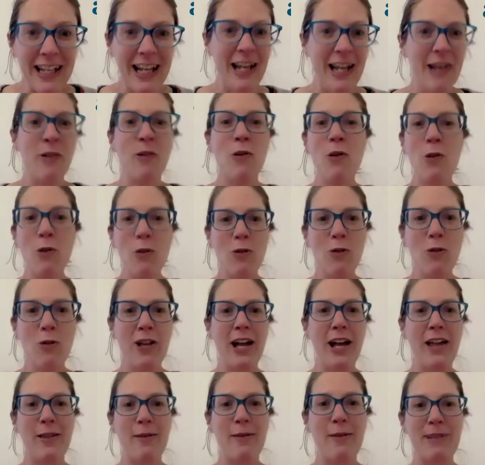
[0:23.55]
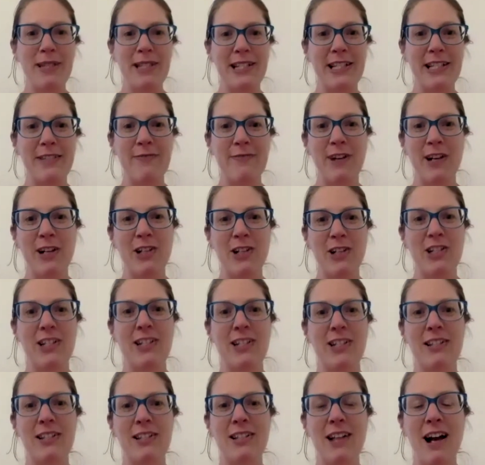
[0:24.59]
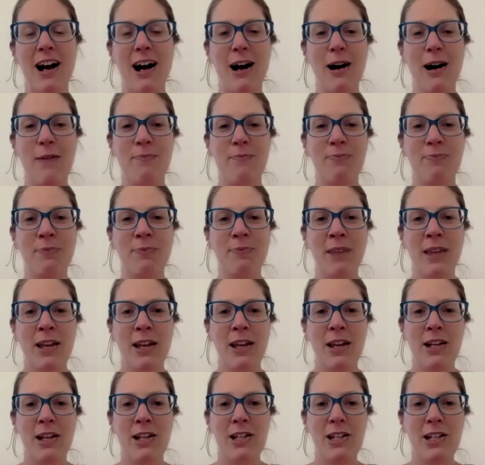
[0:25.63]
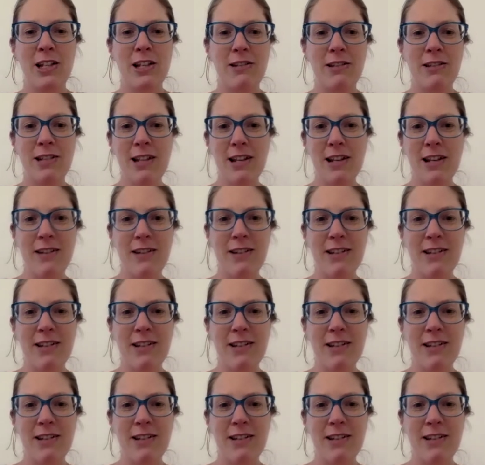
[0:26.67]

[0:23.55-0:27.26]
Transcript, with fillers: and all the other business functions um, you do.